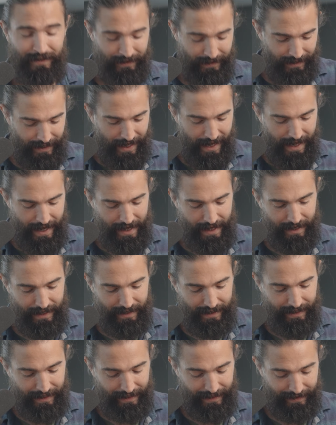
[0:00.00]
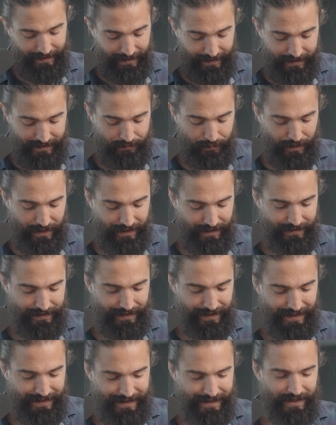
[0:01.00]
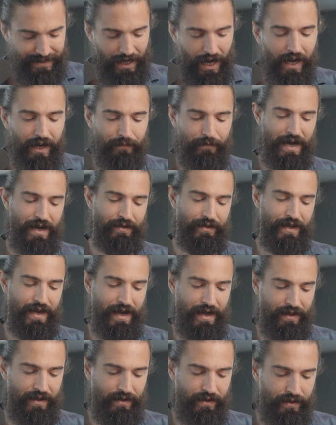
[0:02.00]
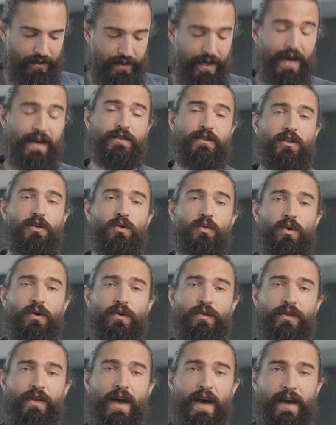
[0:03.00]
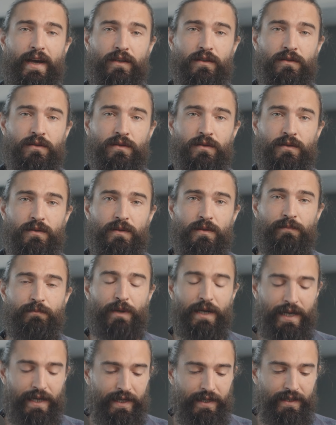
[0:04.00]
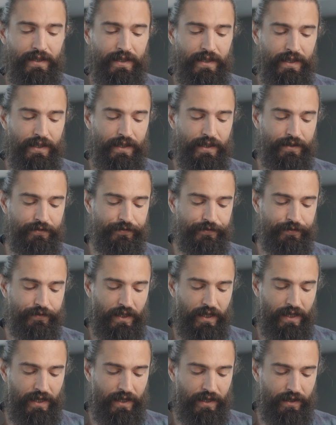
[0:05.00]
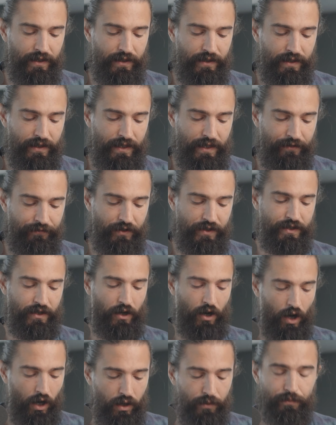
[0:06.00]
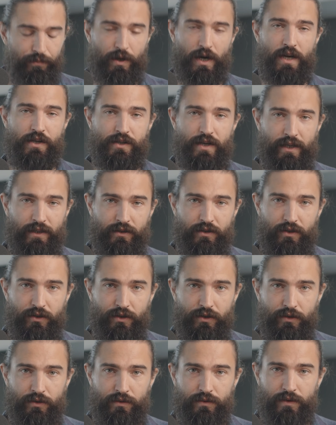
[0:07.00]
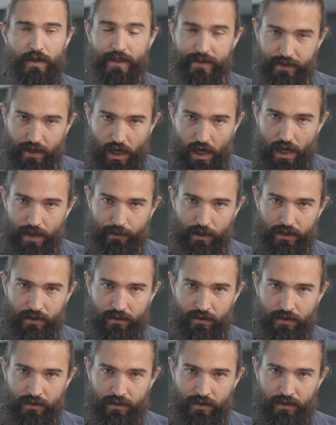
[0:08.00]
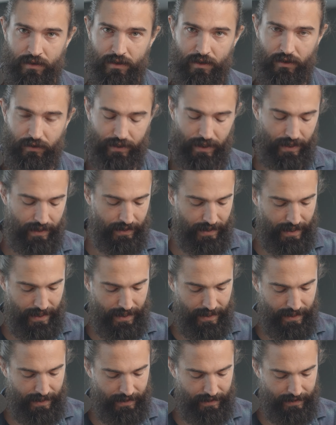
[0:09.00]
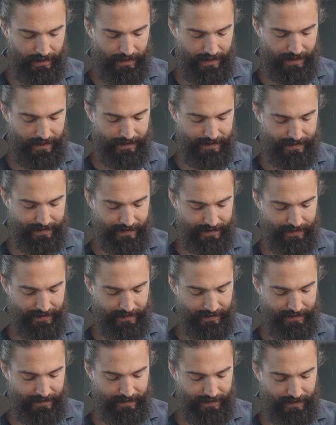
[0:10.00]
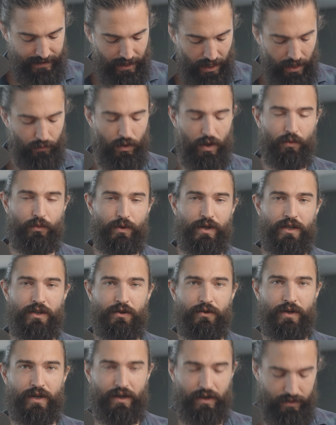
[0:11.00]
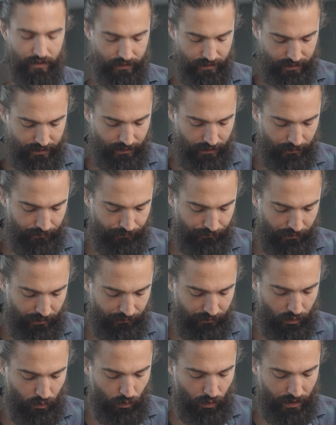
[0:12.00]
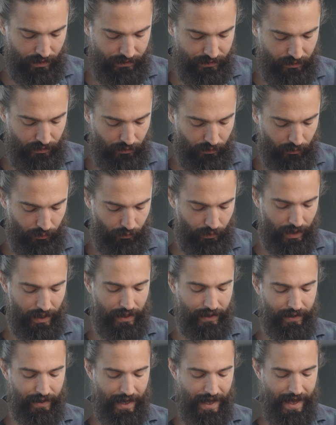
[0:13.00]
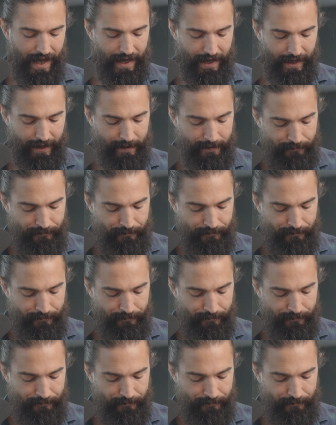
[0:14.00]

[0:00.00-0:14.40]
And that's because it's not about that. That is a cool thing, but if it's an art project to you, it's a hobby, okay? And it's not what we do here. So if you want to run a